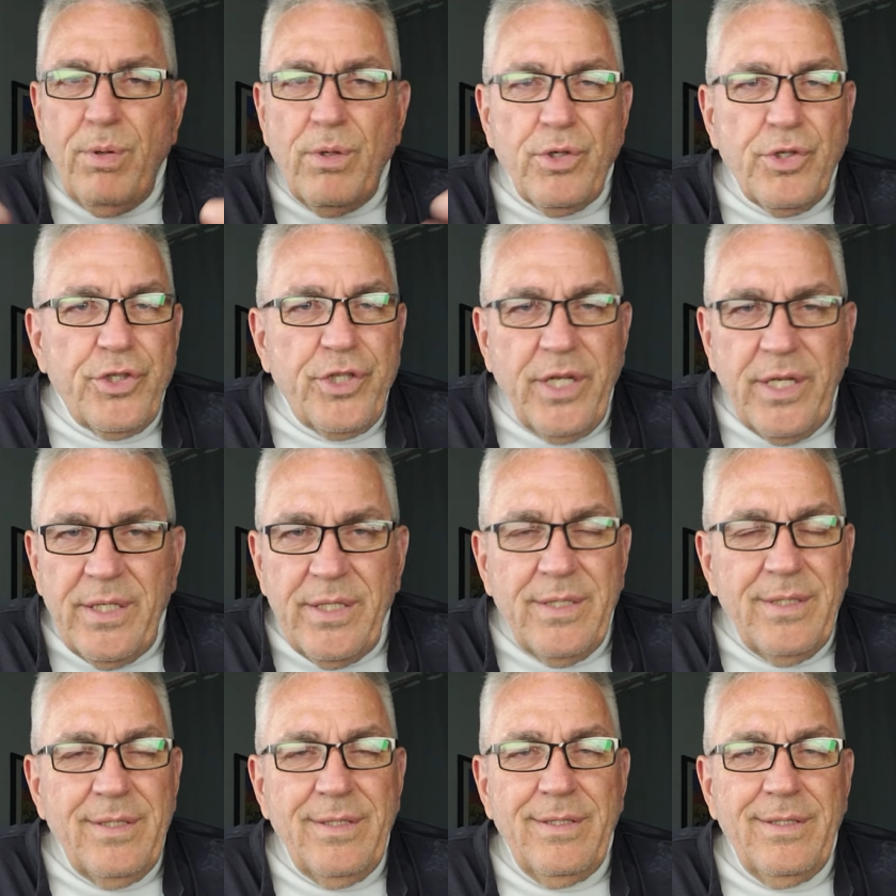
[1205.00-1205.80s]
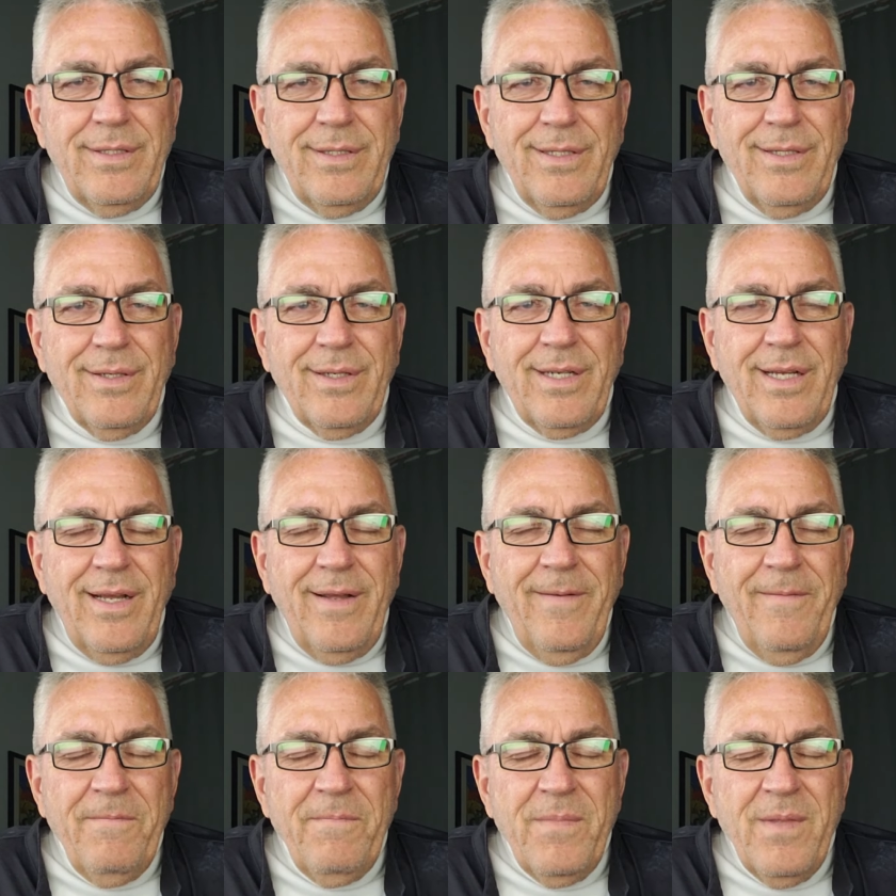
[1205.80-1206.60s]
bullshit. Okay.
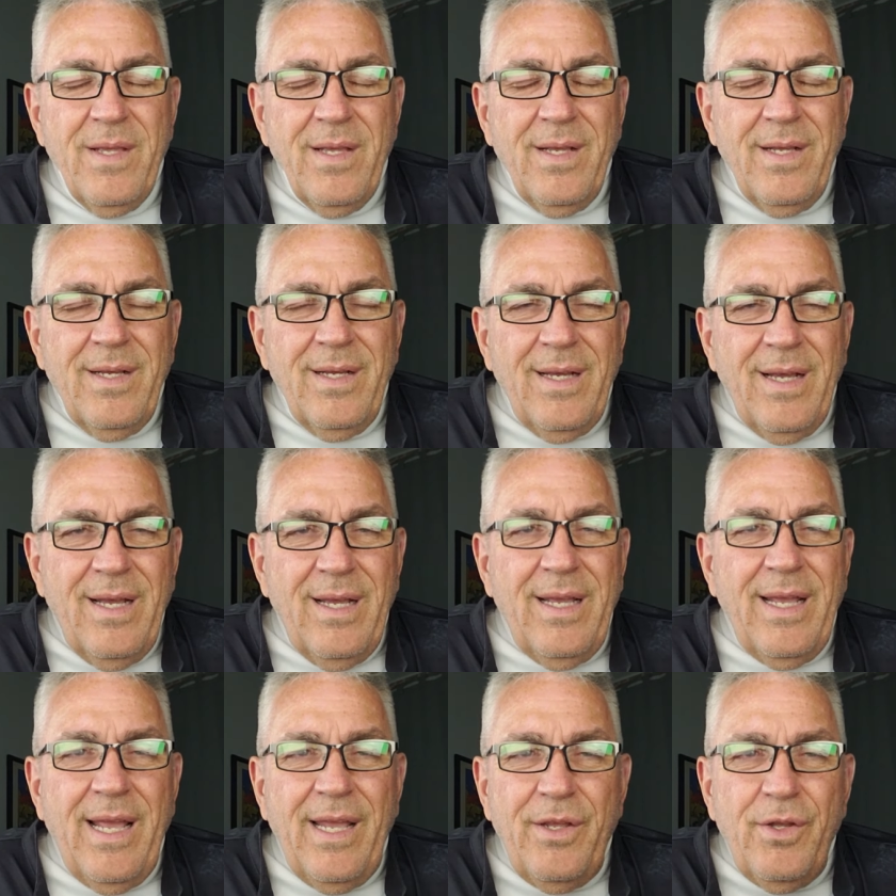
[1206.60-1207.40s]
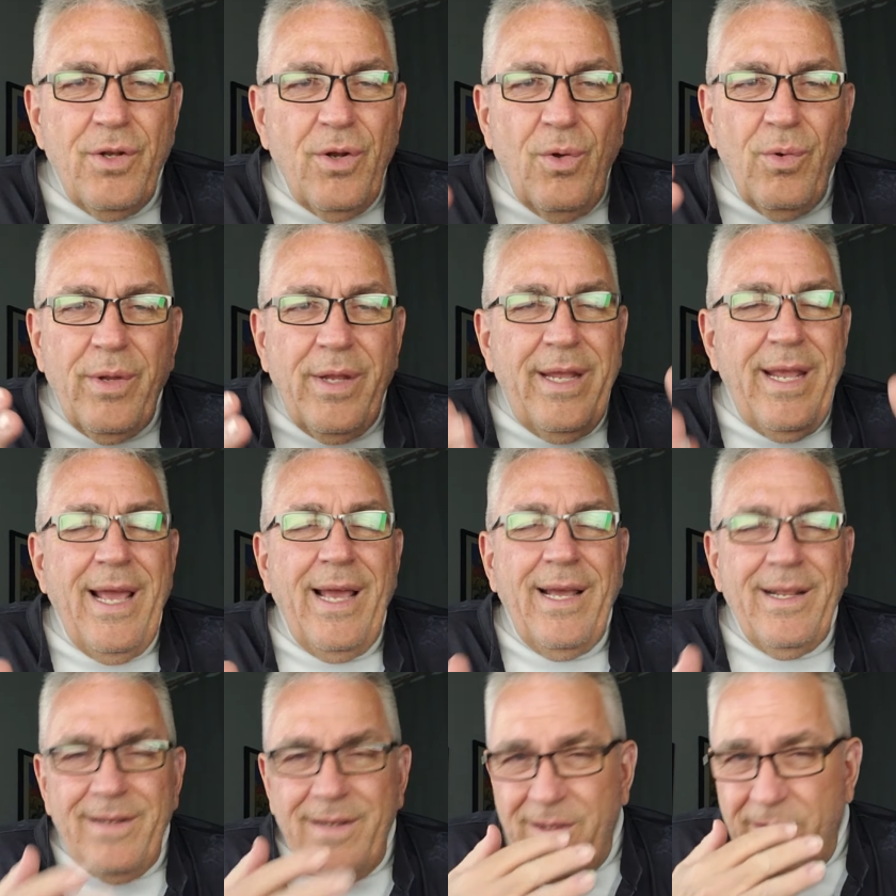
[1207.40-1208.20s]
You don't
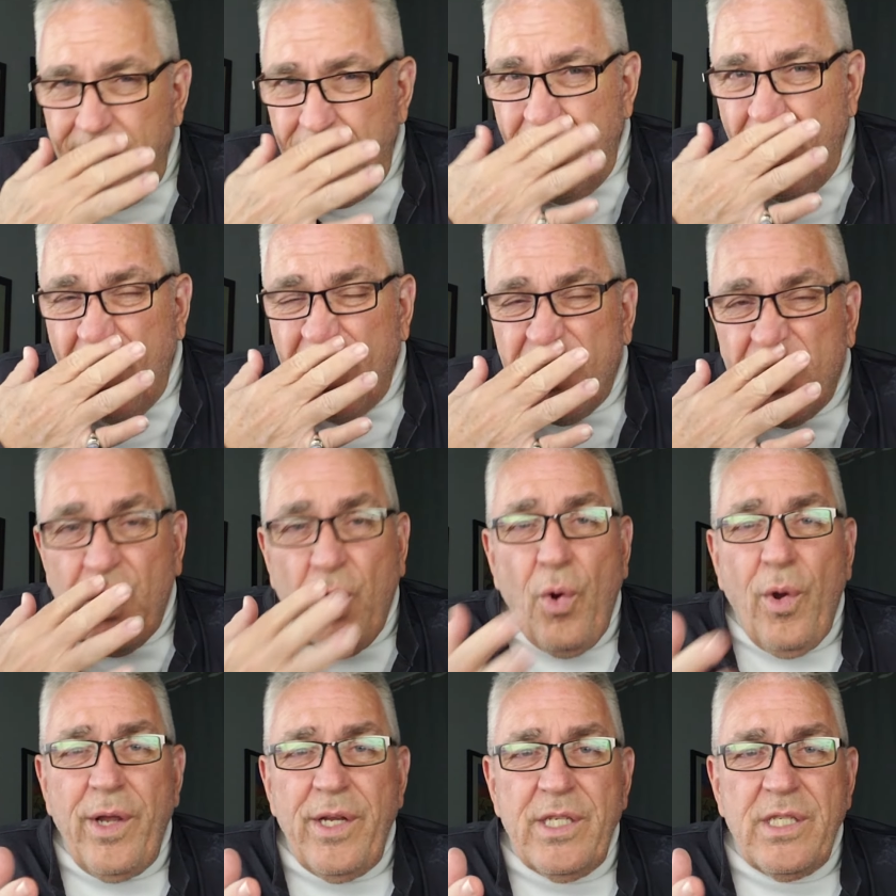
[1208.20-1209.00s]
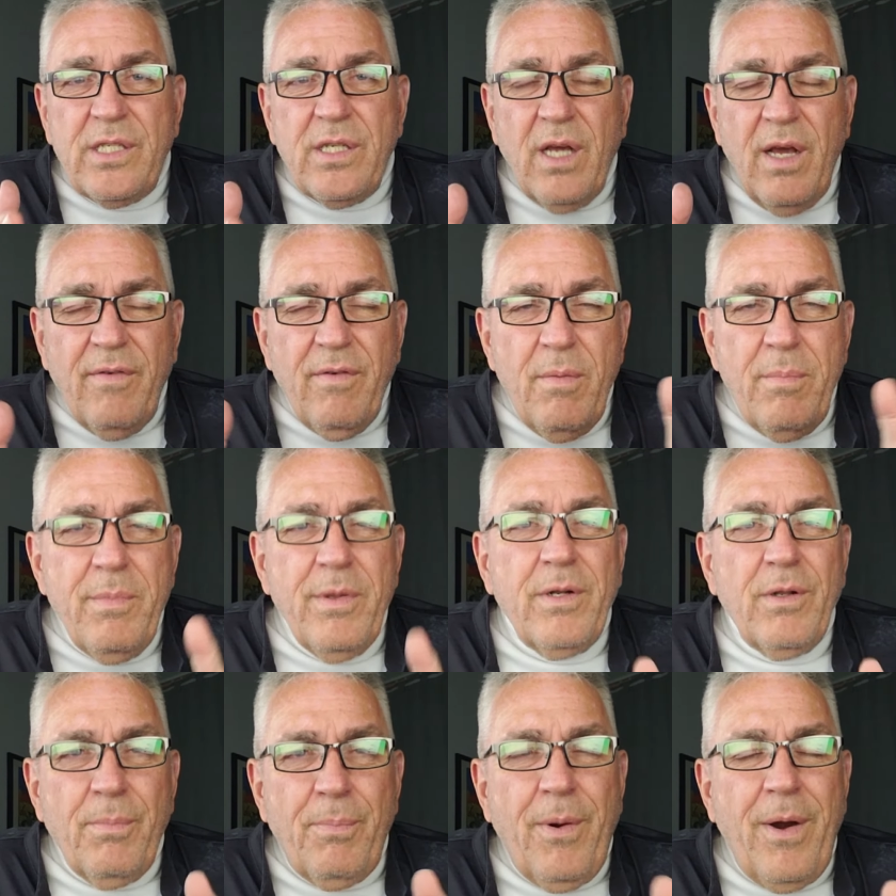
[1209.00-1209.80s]
get a choice of a
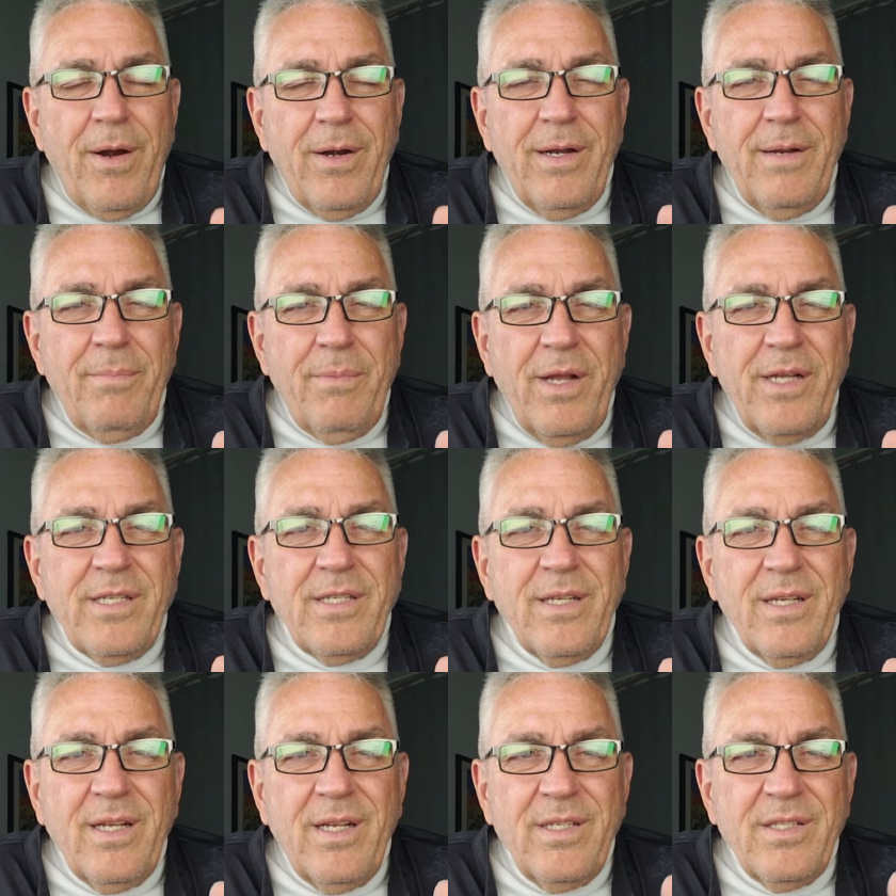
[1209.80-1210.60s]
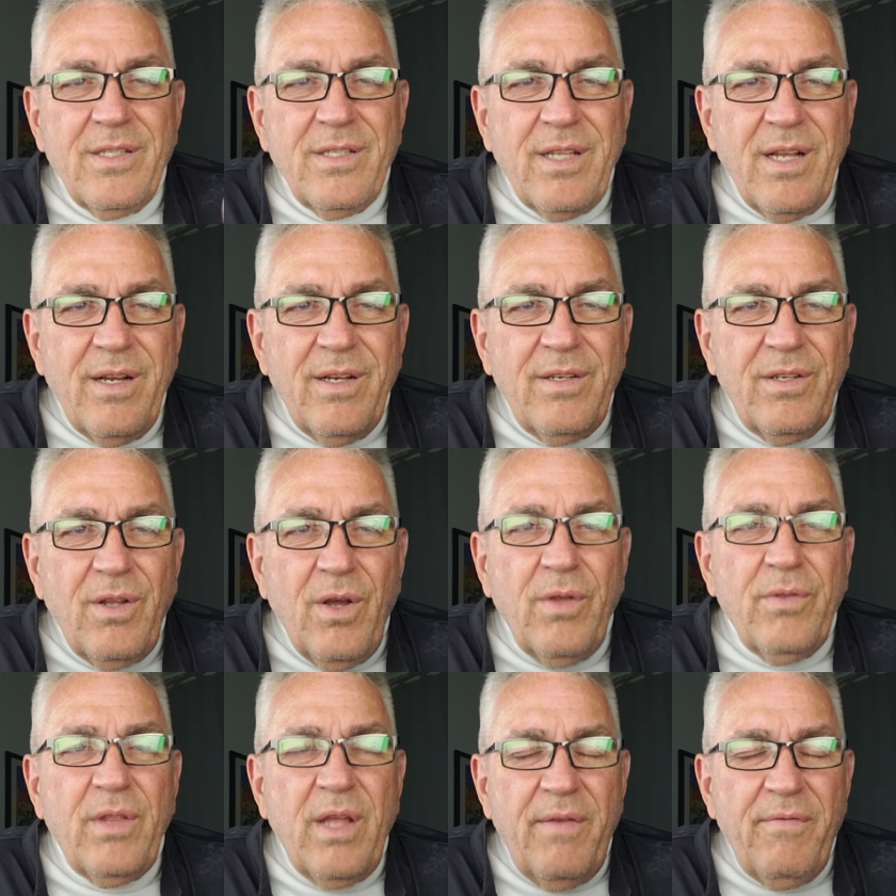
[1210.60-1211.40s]
middle party, basically, because
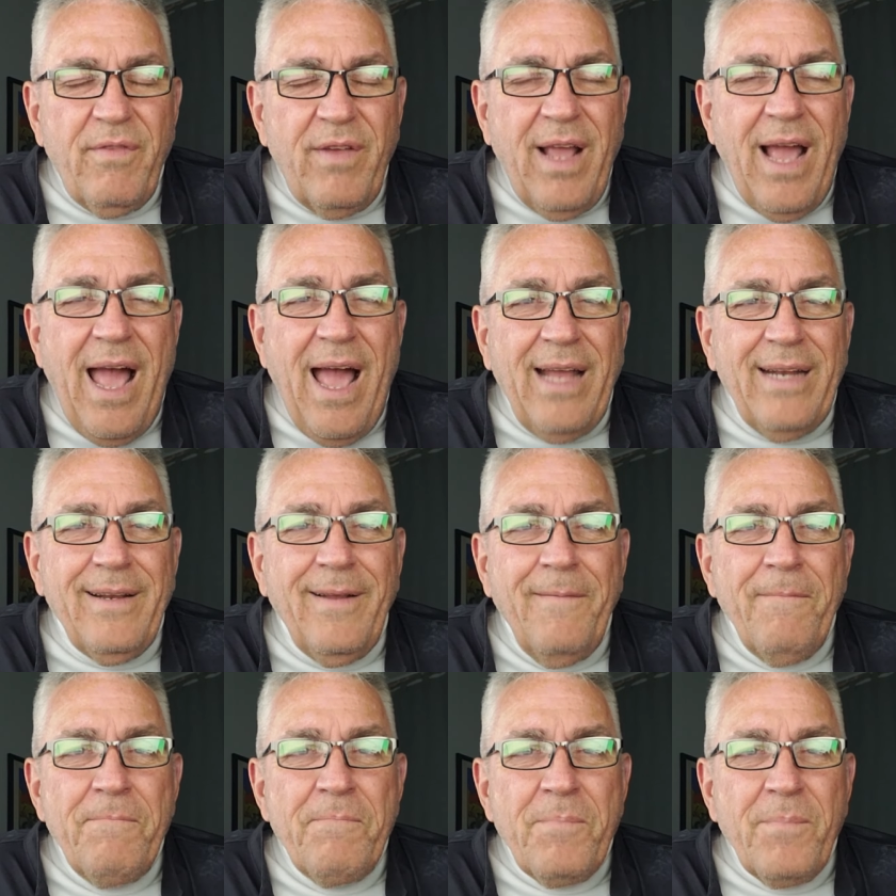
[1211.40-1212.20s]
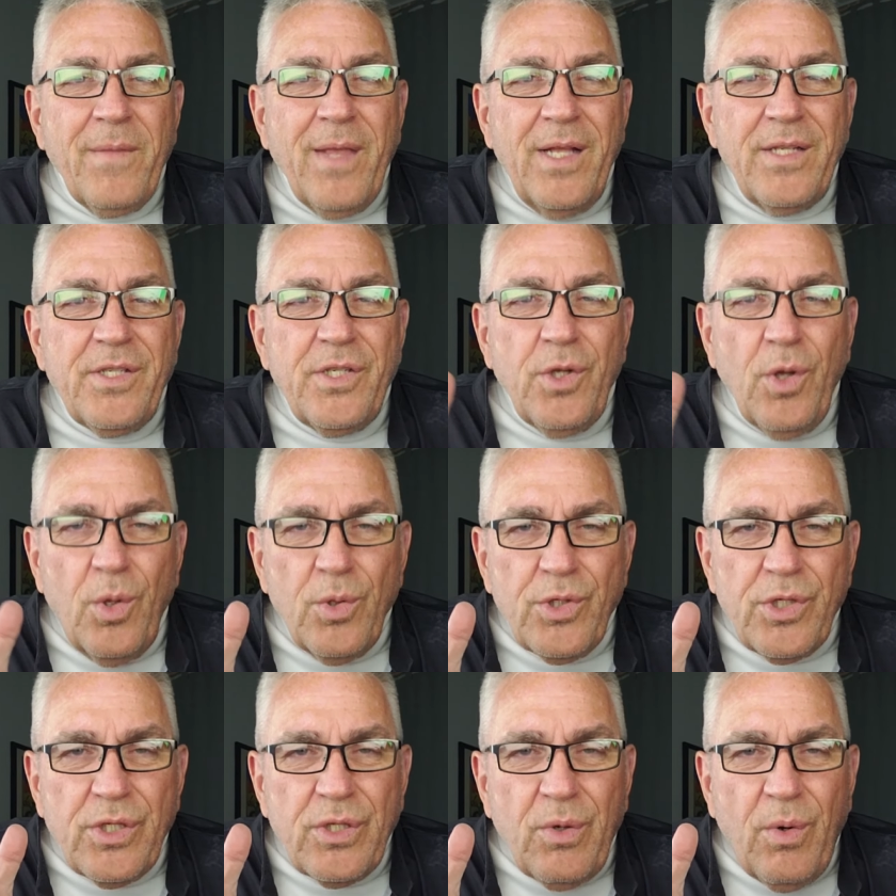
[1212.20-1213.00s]
they've got, it's the
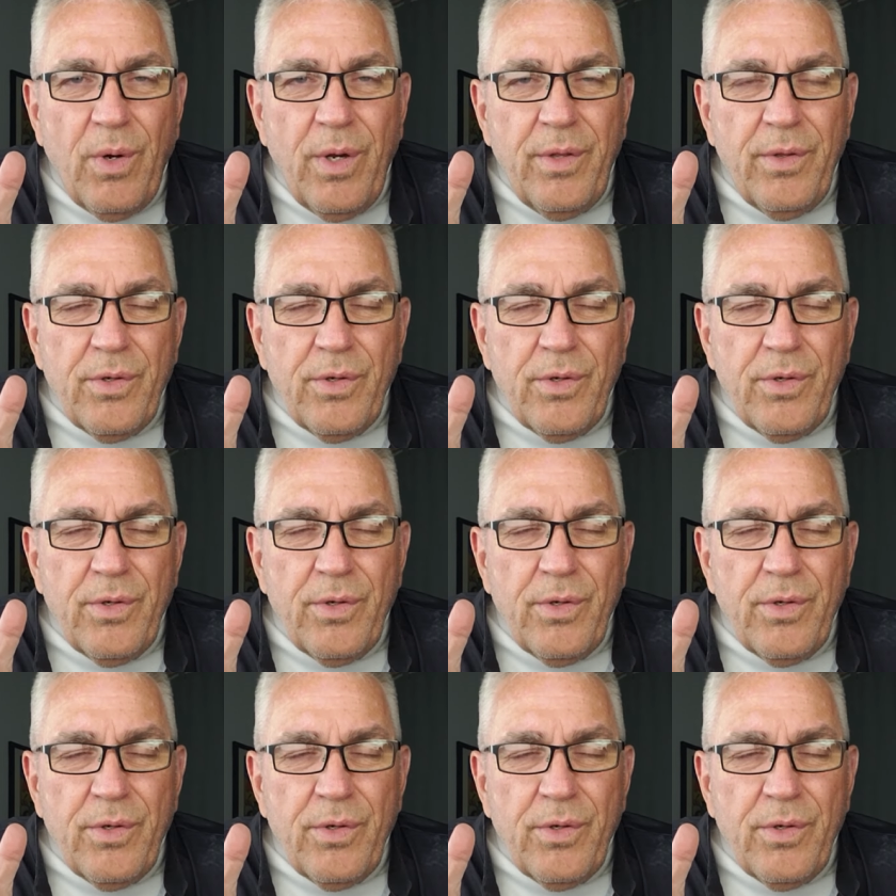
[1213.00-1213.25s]
old story.